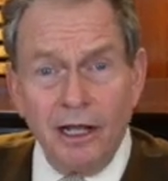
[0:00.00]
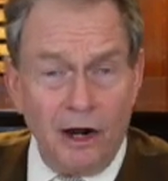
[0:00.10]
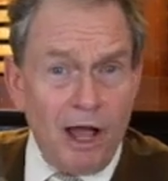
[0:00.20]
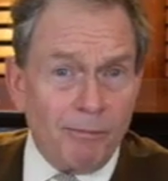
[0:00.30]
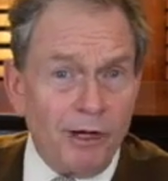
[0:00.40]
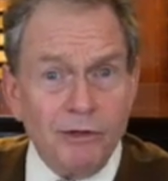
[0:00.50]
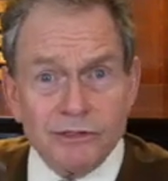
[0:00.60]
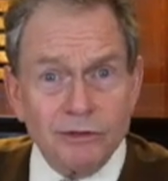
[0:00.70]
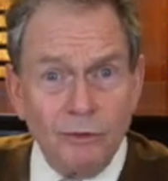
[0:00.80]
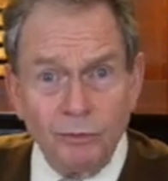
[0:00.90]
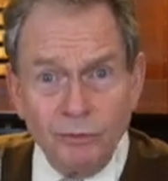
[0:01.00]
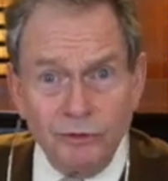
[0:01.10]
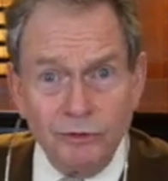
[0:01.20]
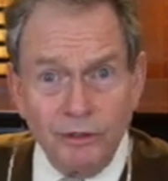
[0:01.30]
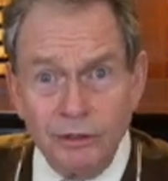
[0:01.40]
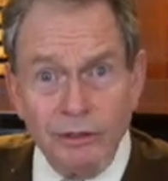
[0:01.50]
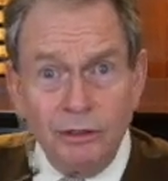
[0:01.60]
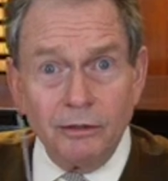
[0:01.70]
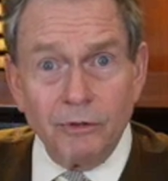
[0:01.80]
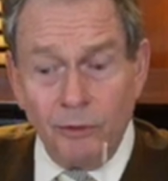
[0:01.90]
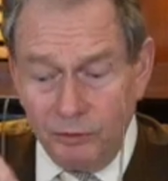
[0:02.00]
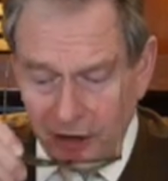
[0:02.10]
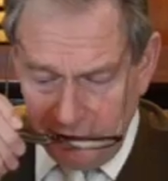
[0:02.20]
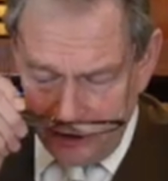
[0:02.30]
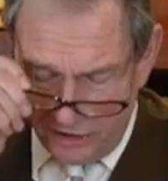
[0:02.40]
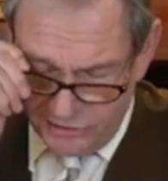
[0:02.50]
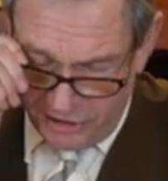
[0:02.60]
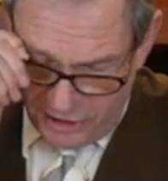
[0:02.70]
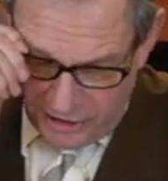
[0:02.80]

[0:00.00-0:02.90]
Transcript: an opera house, and the whole 9 yards.